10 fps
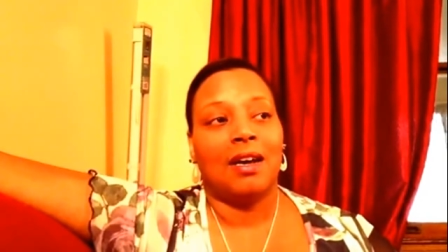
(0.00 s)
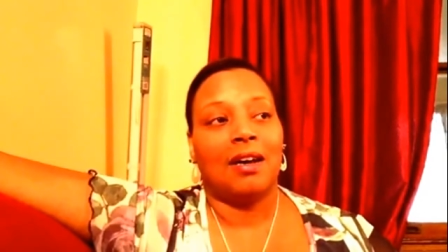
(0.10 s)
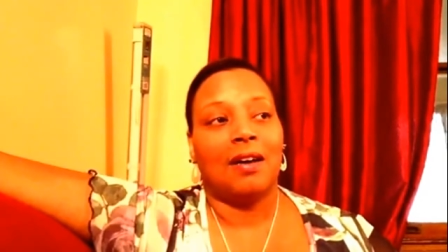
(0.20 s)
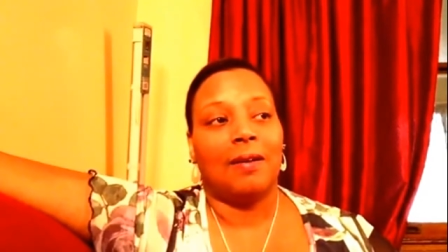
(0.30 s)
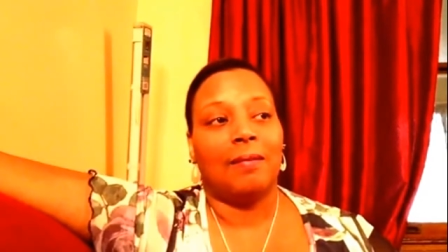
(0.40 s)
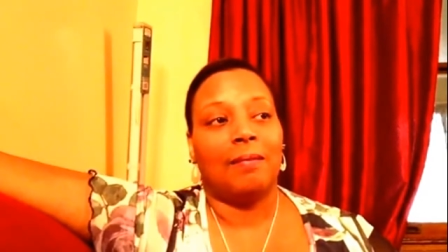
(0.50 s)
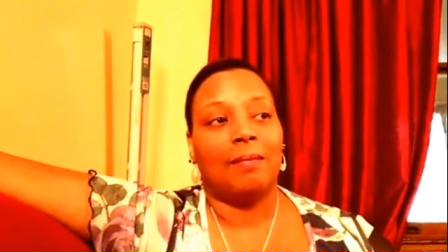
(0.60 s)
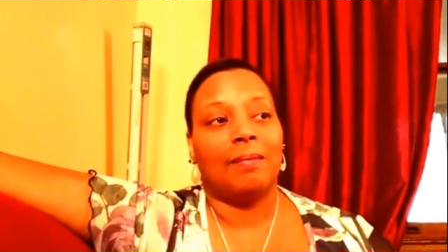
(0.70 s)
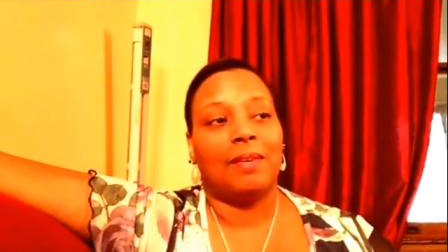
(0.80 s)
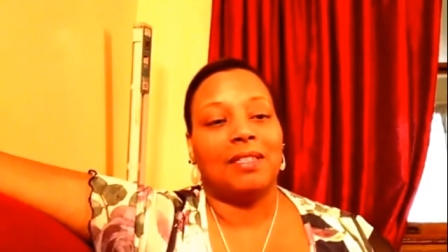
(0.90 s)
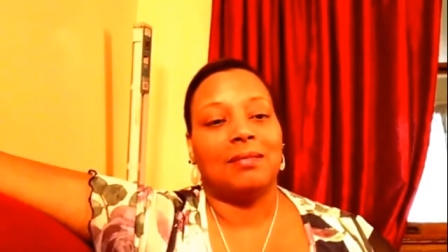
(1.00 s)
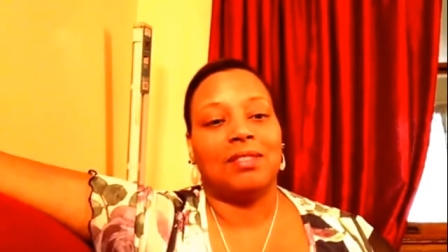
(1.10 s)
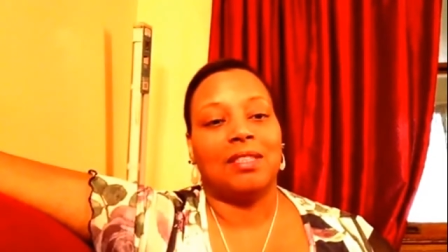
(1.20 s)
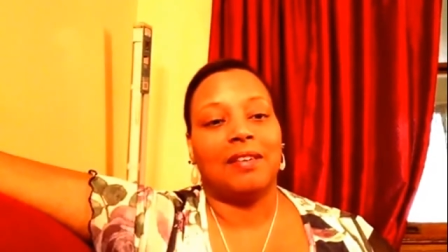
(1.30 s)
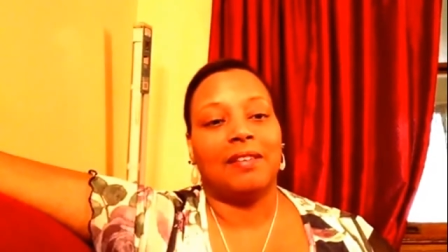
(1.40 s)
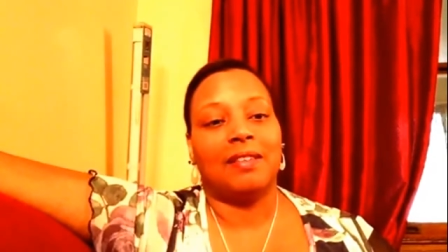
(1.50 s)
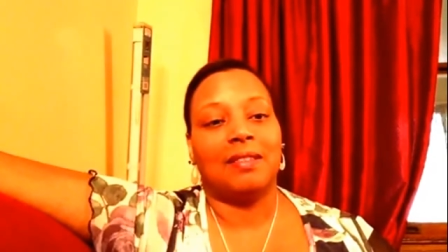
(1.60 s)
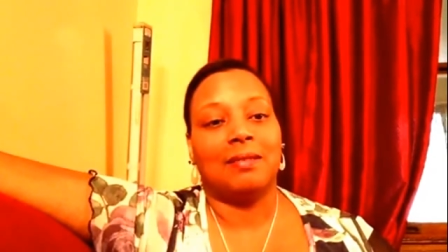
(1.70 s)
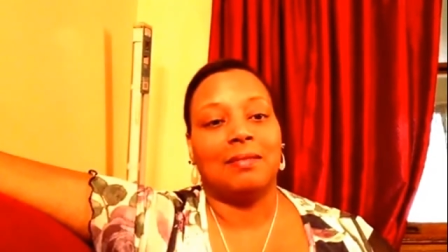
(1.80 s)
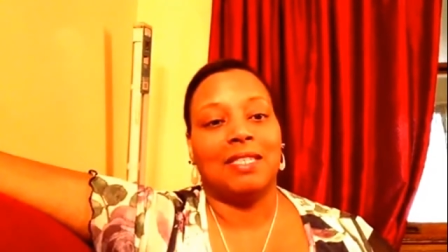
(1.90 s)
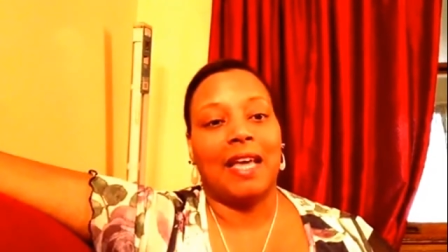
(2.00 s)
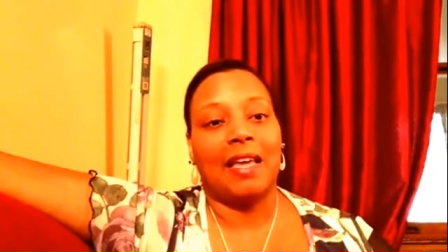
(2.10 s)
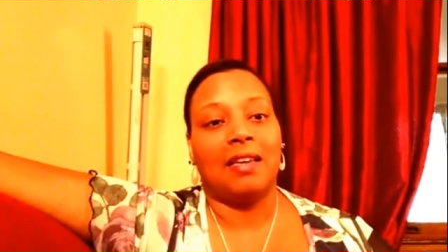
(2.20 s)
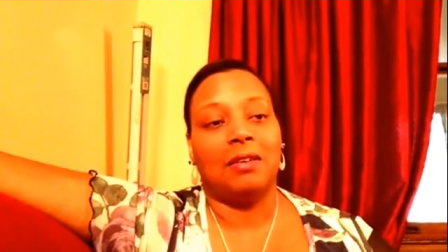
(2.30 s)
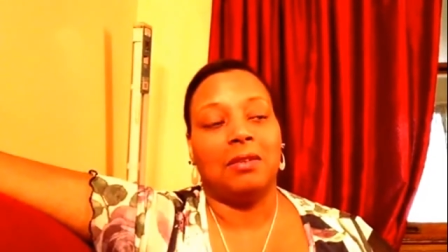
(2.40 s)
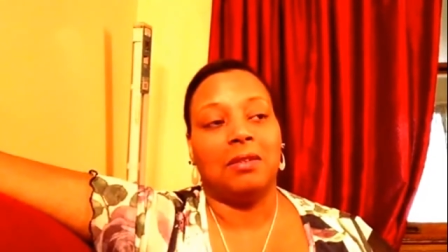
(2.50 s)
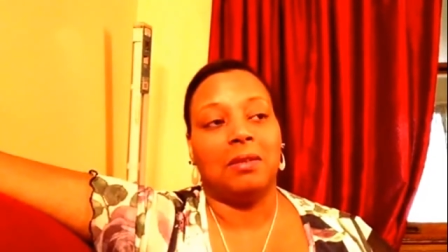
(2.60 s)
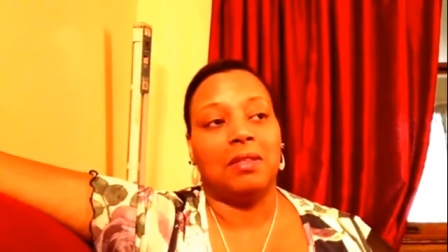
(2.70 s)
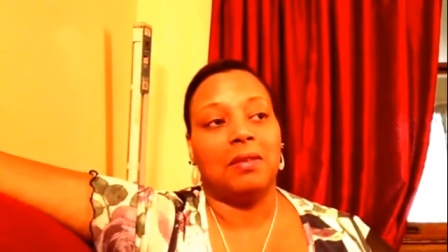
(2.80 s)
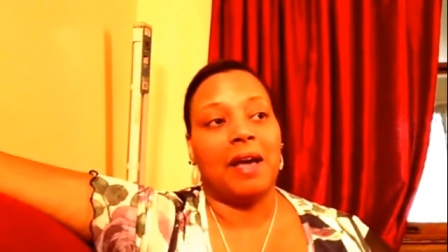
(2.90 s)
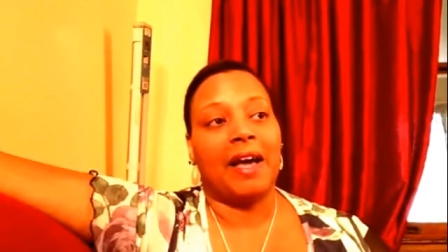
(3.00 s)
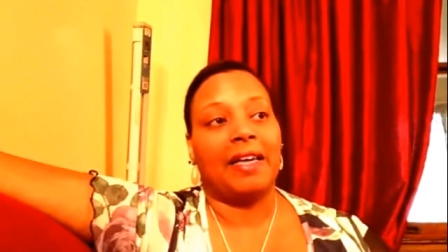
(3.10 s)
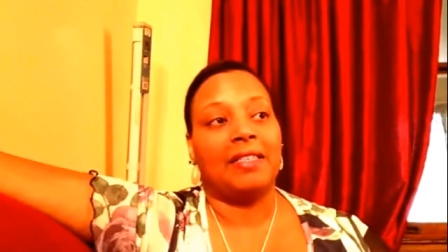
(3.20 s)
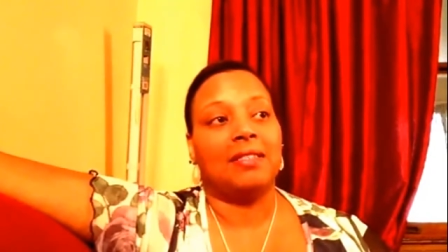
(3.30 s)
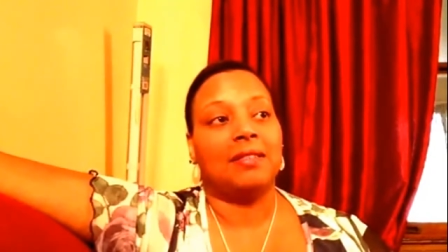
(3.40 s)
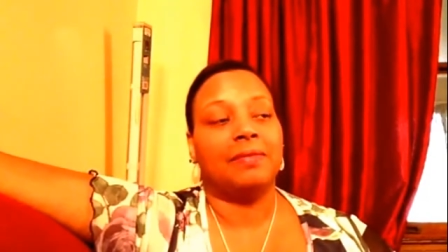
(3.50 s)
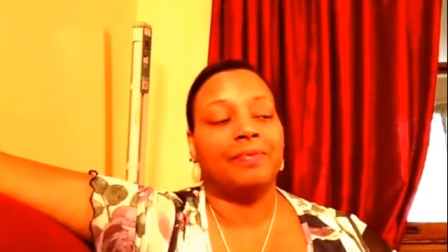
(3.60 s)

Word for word: um, because I'm sharing some sad news with you guys